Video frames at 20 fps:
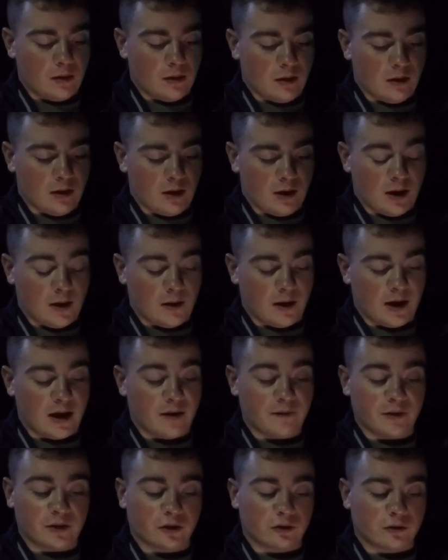I
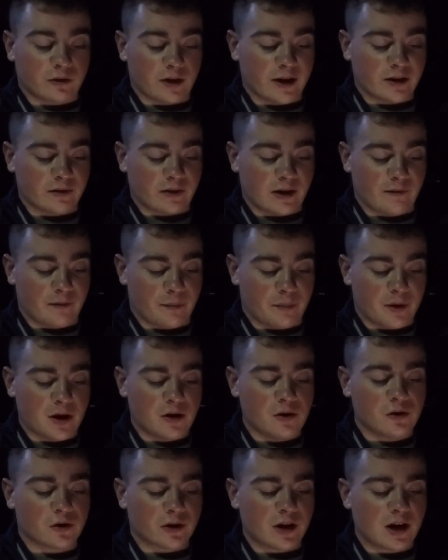have a brand
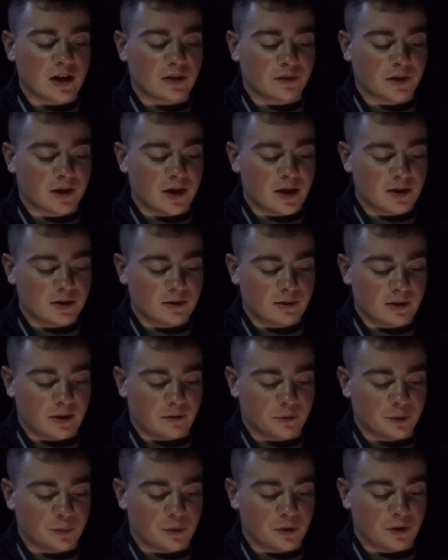new transfer case that
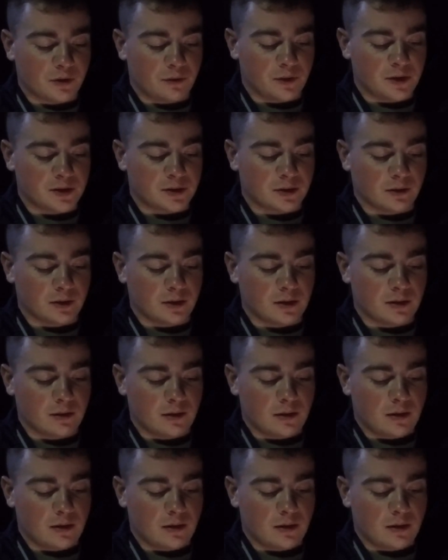was put in recently,